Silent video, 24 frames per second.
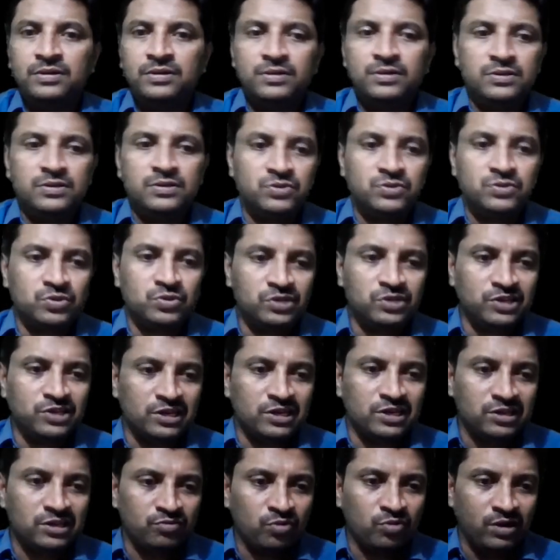So these are the
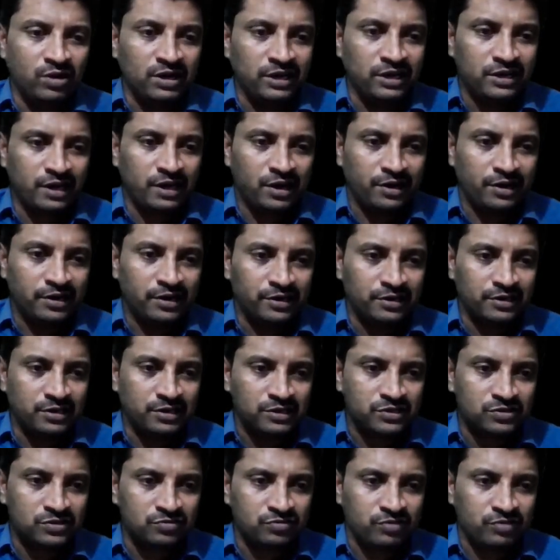only candidate
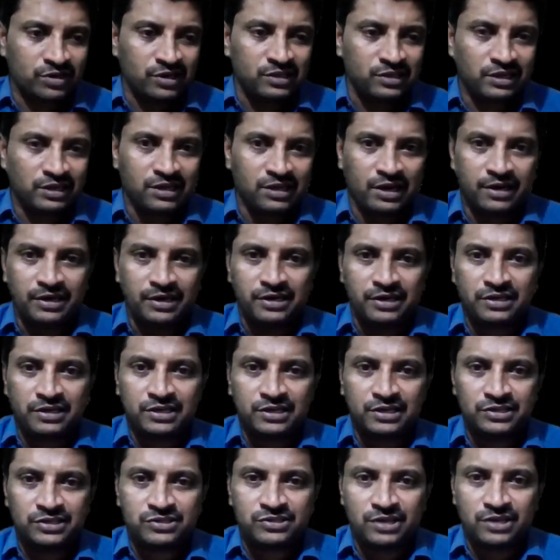keys. What are the candidate
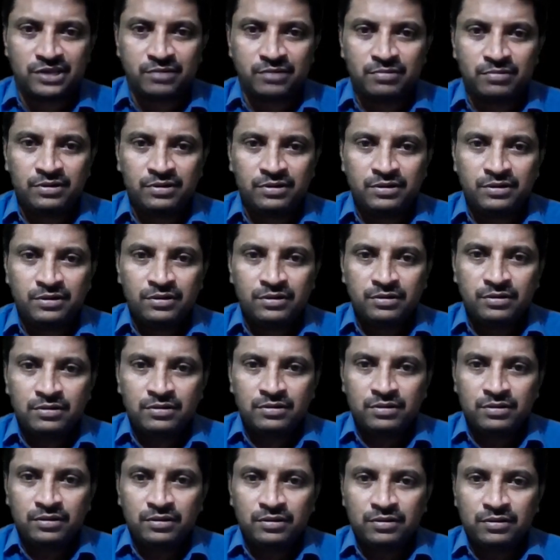keys, sir?
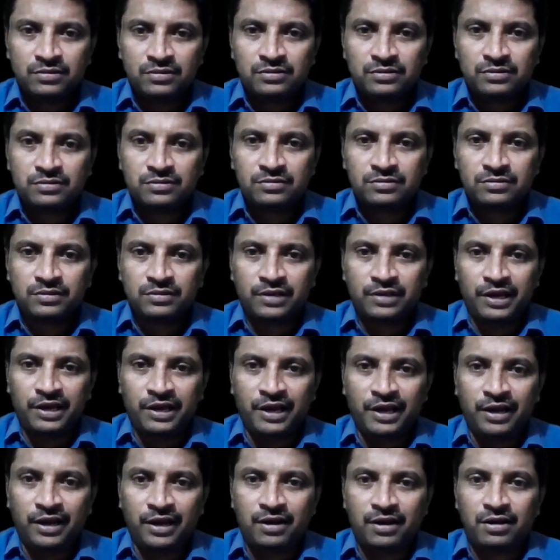
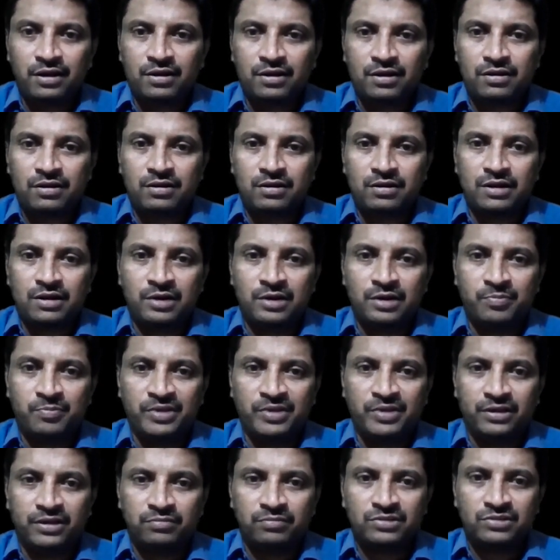A and B.
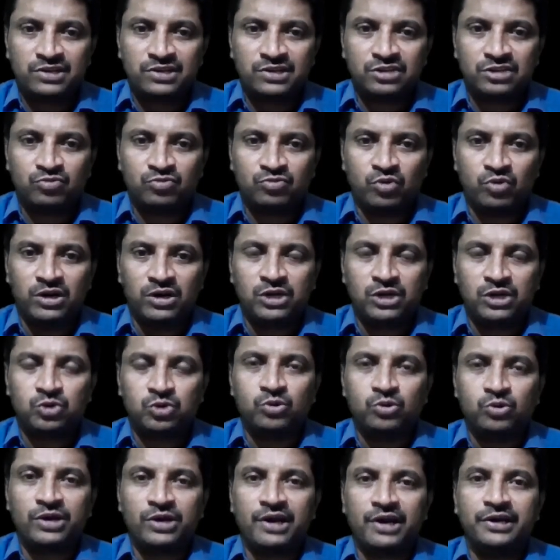These are the only 2
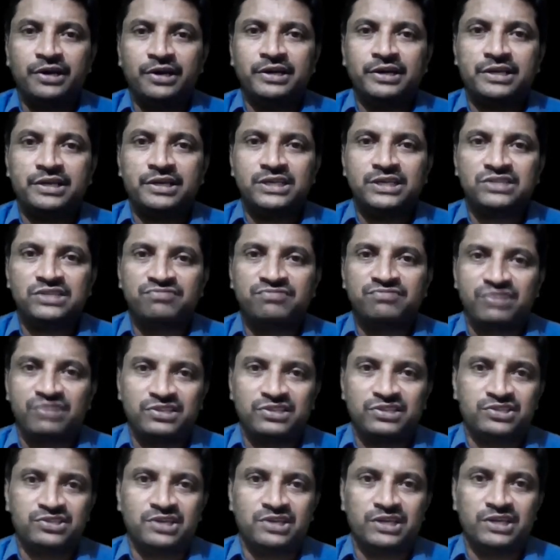candidate keys for this
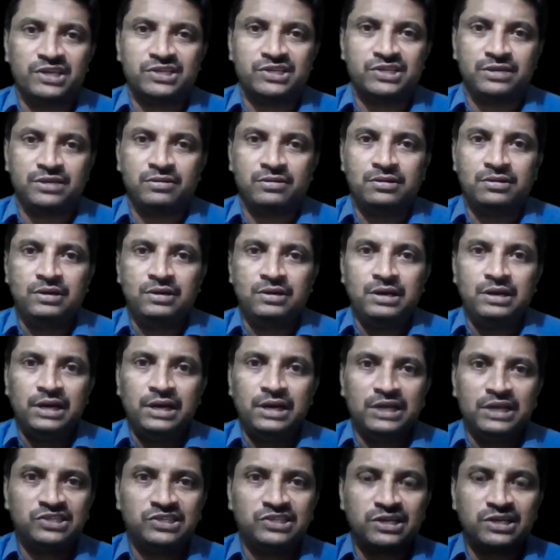relation. Is
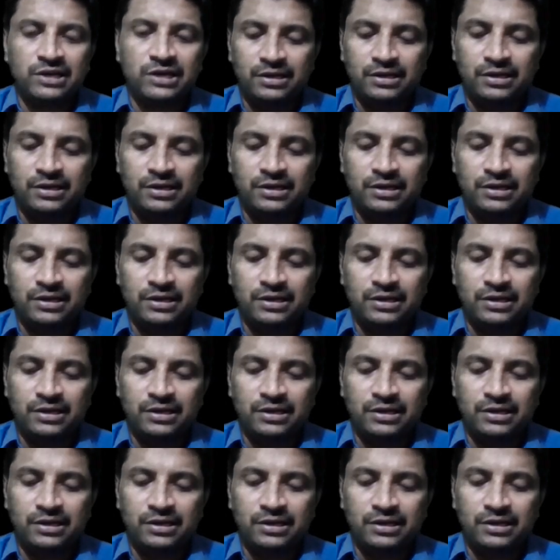that clear?